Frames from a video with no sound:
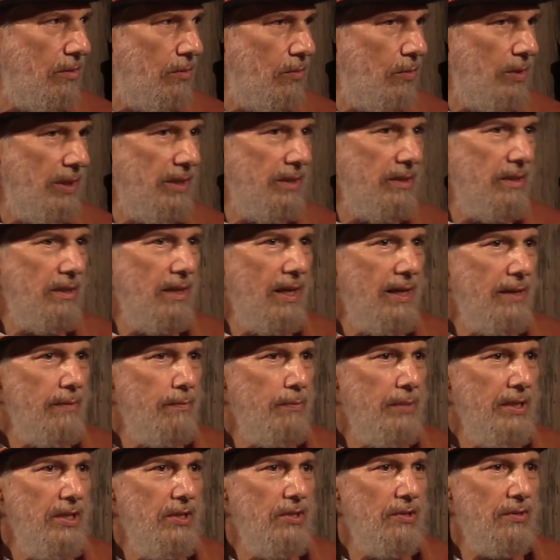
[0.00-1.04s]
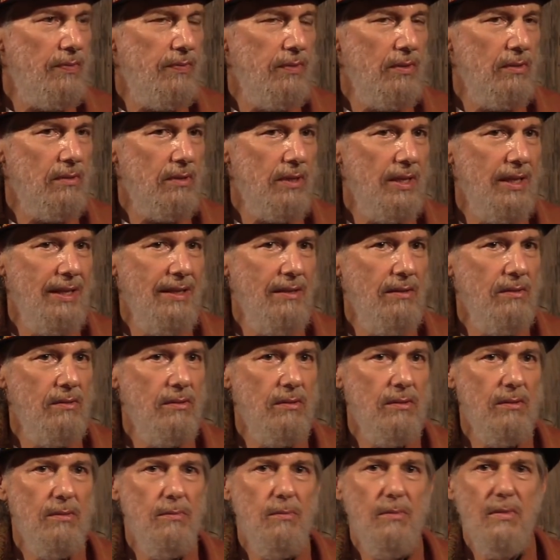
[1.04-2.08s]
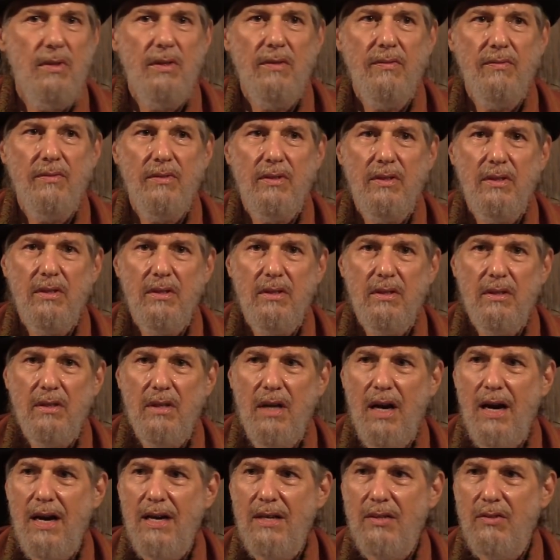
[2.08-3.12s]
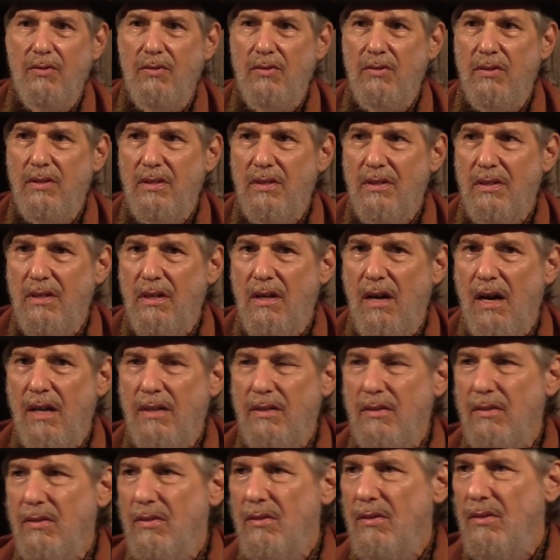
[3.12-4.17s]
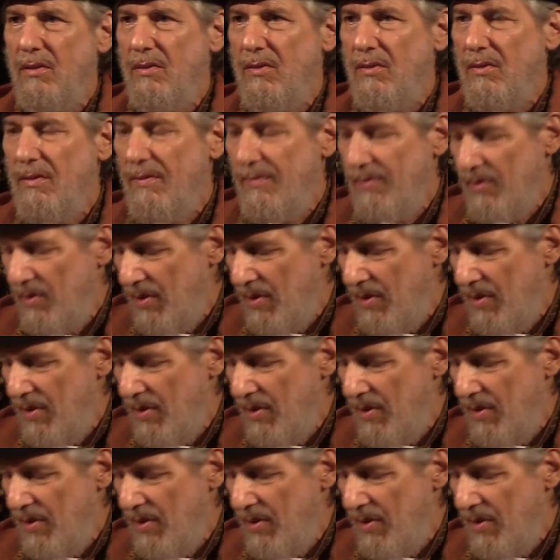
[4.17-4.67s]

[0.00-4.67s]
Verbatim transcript: when that peaceful kingdom of the gods and goddesses of